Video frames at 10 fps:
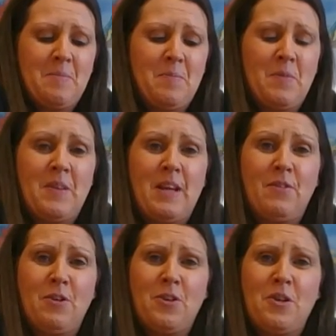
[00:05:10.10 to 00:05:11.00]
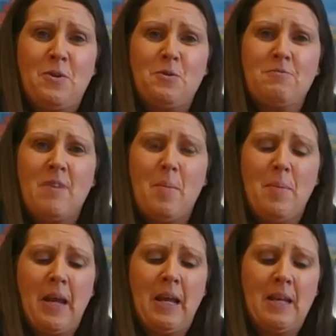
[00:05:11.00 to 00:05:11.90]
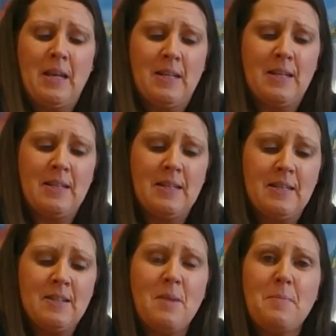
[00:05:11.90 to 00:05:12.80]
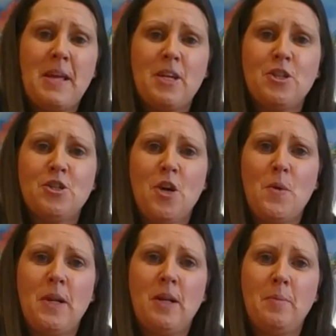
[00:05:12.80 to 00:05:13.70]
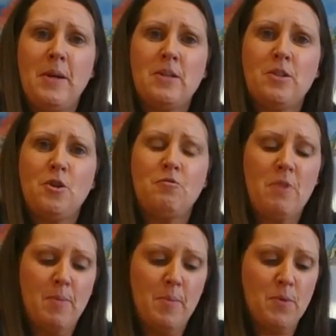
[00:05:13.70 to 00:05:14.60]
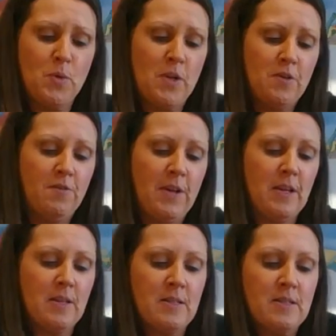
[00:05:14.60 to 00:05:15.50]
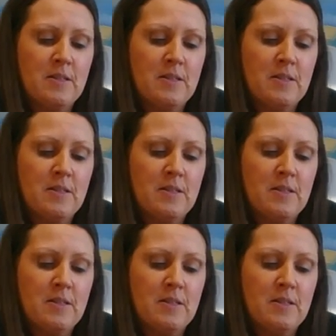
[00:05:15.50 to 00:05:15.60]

and have a good old rubbing. It's like making dough a little bit, so you can rub it between your fingers.